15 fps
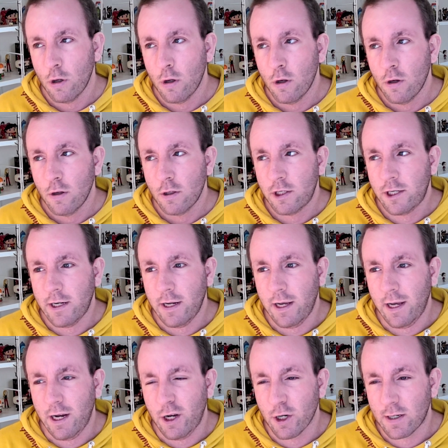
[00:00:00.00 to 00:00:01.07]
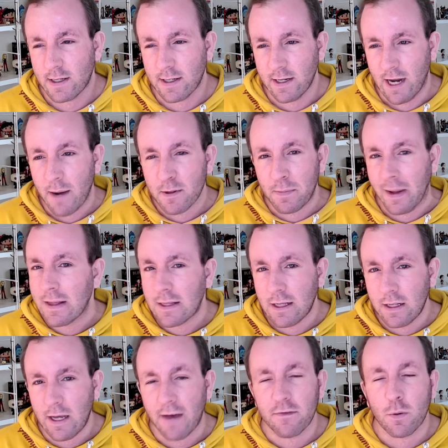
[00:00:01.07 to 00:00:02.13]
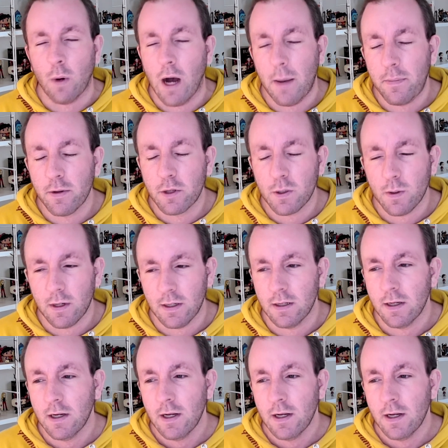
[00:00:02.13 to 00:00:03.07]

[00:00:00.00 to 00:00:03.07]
she just snapped mentally after what happened to her.